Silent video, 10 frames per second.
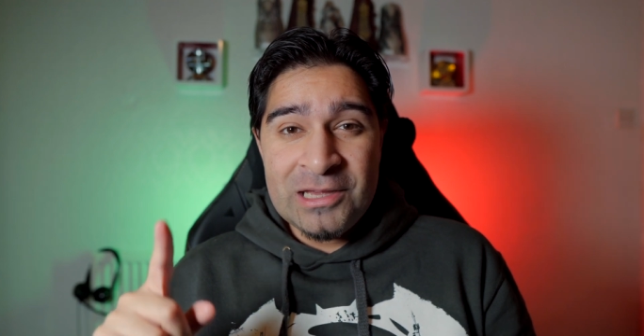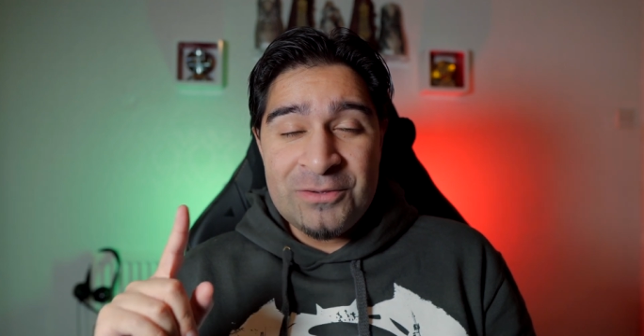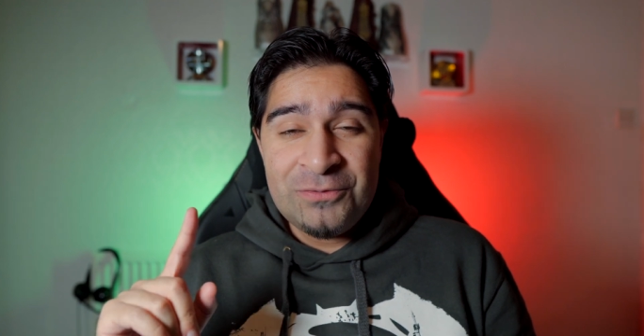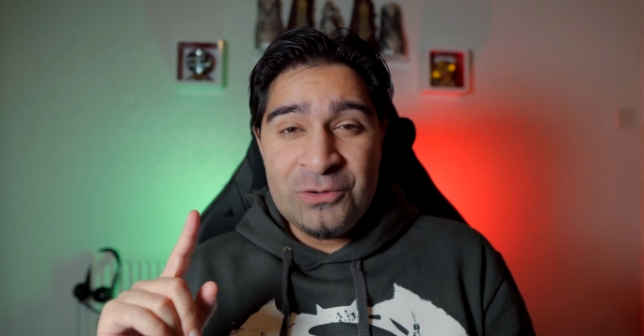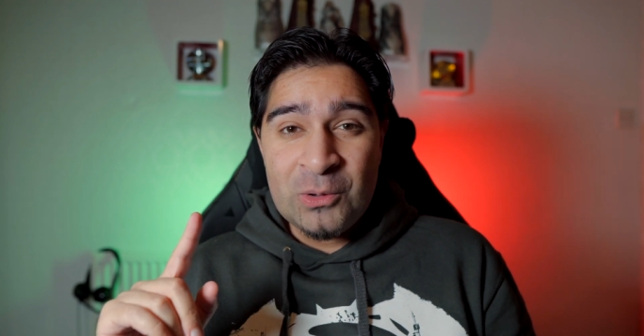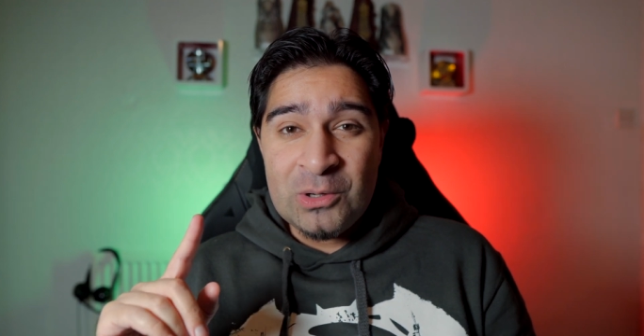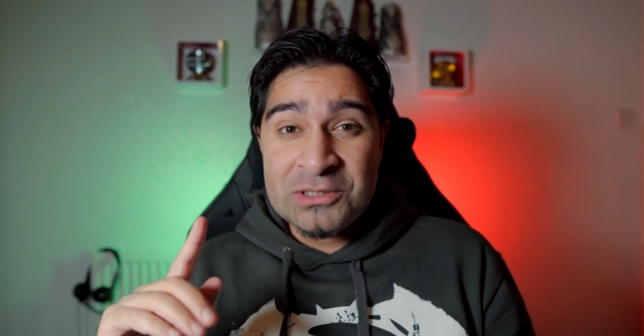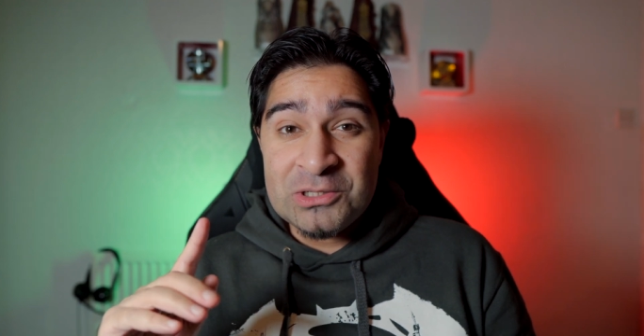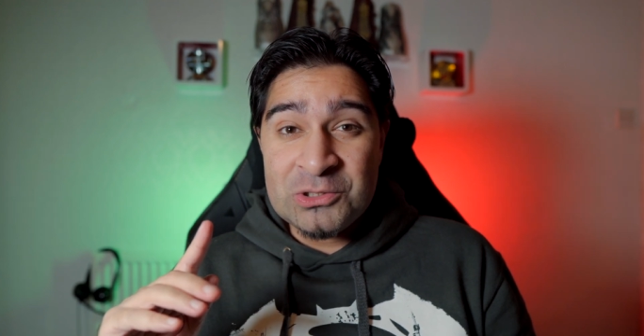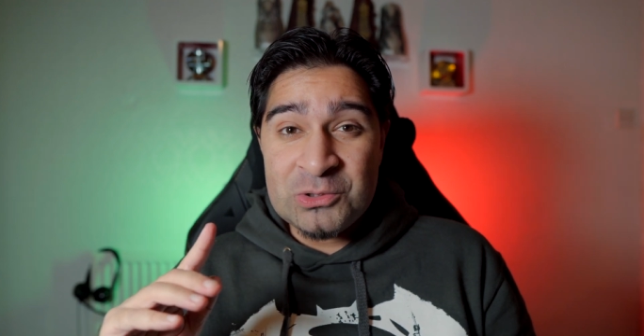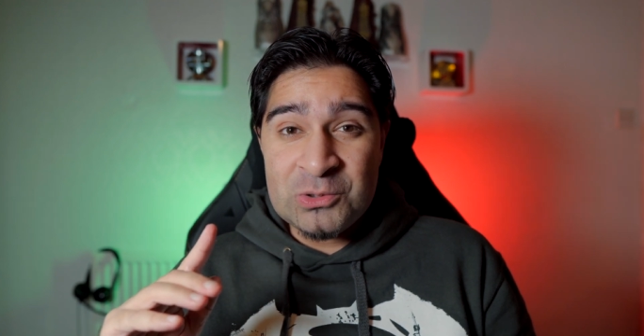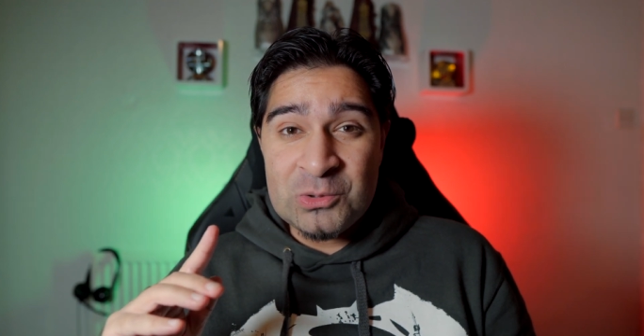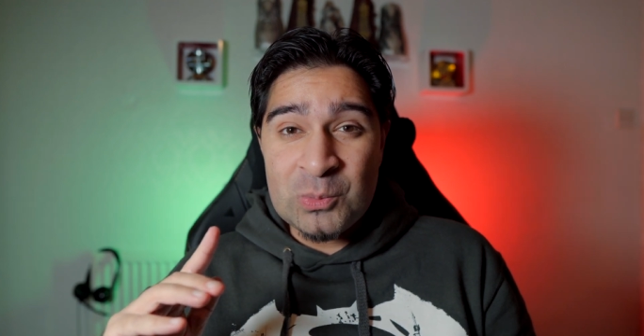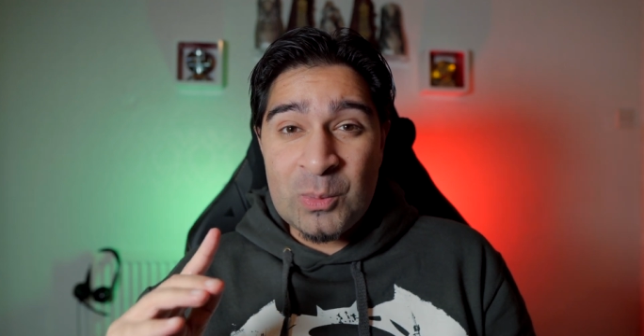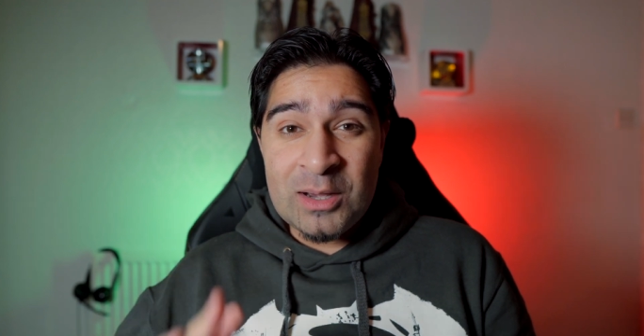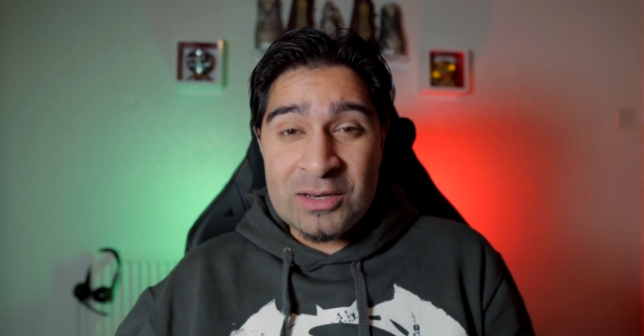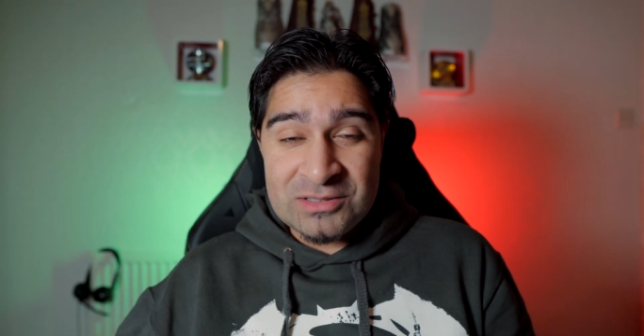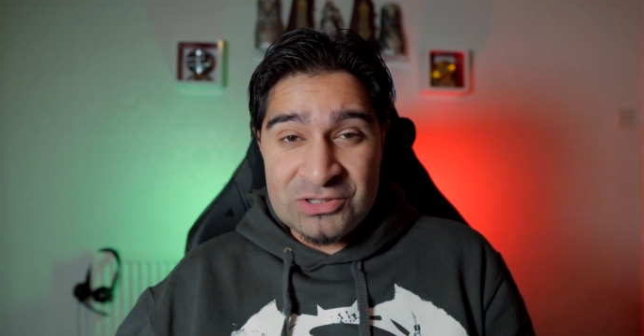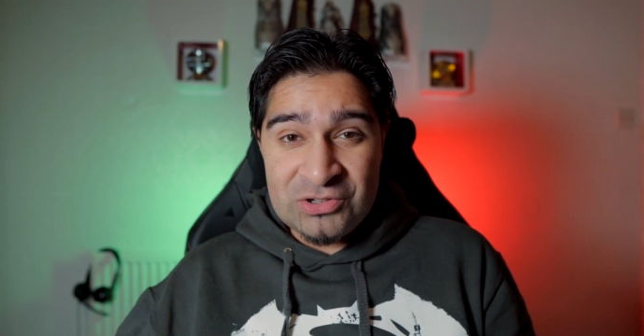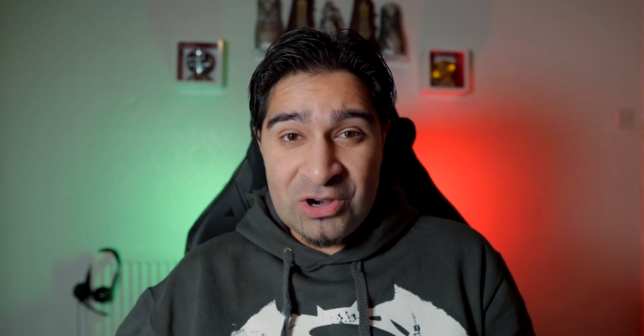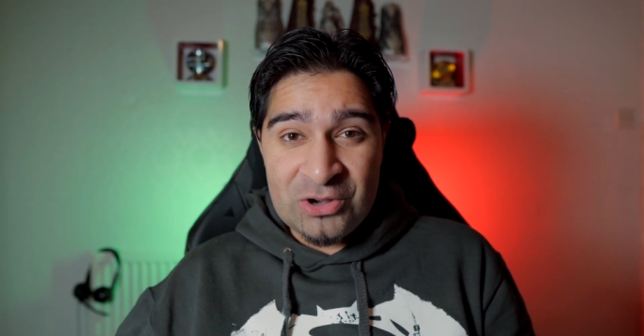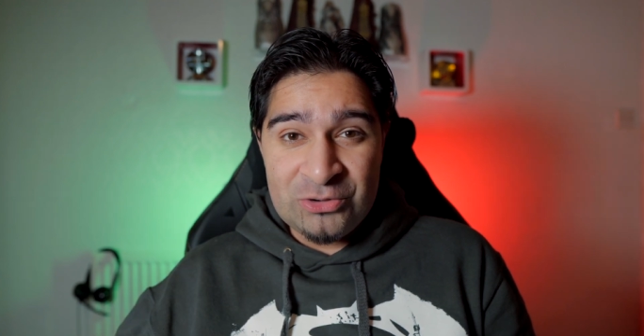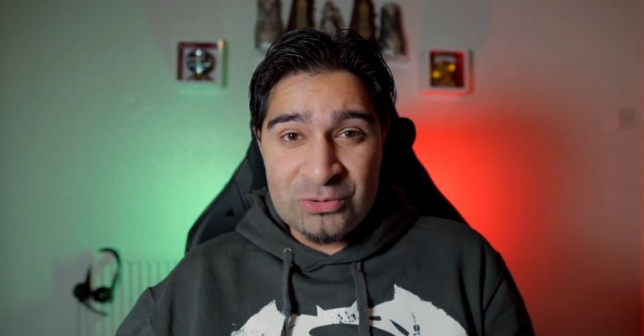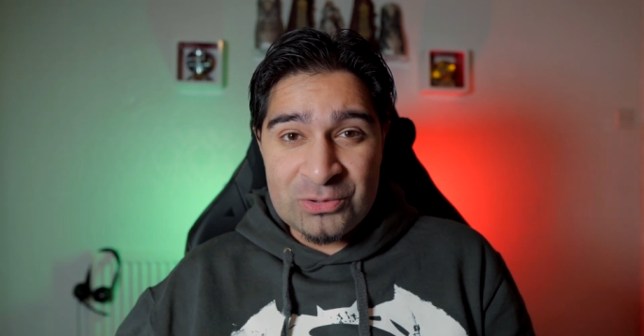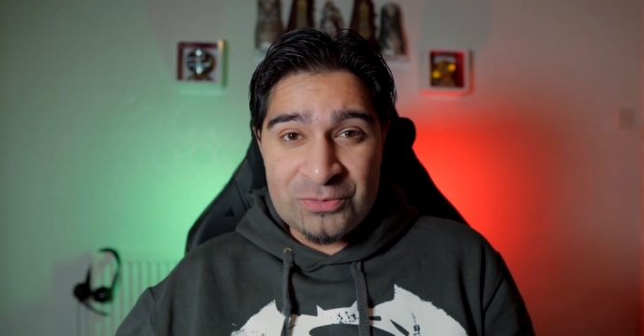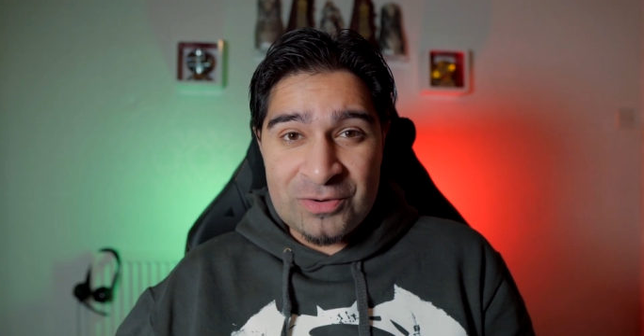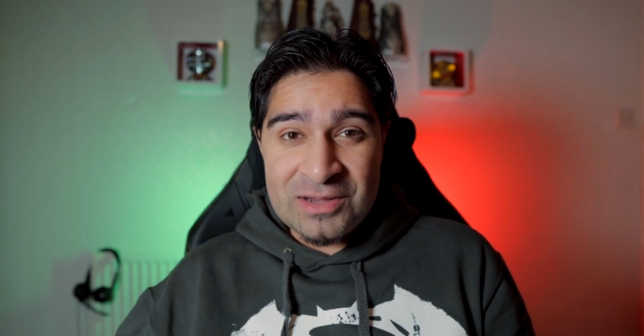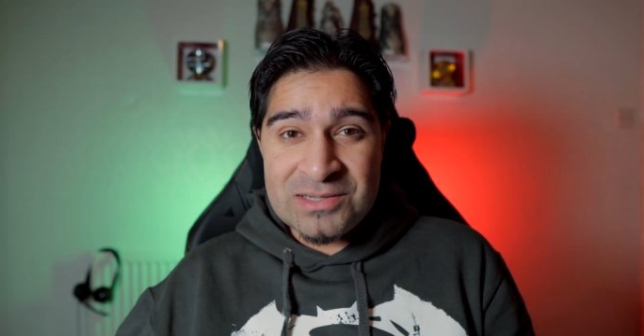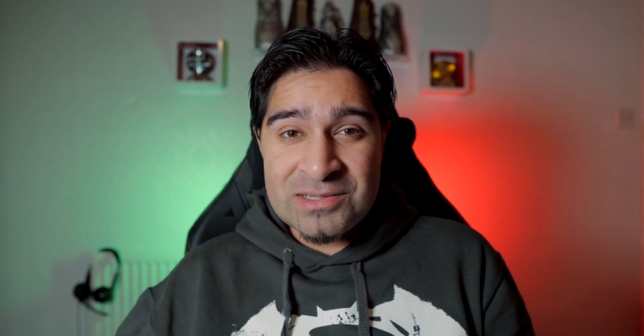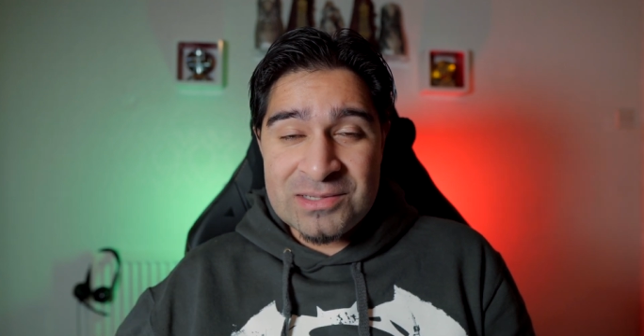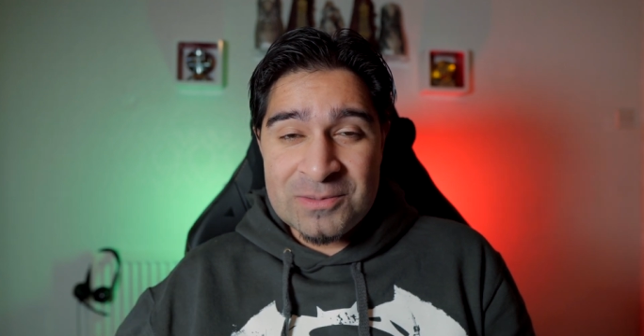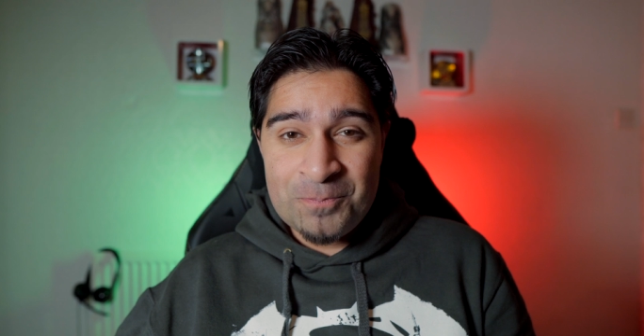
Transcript: if you're looking to wirelessly charge your device,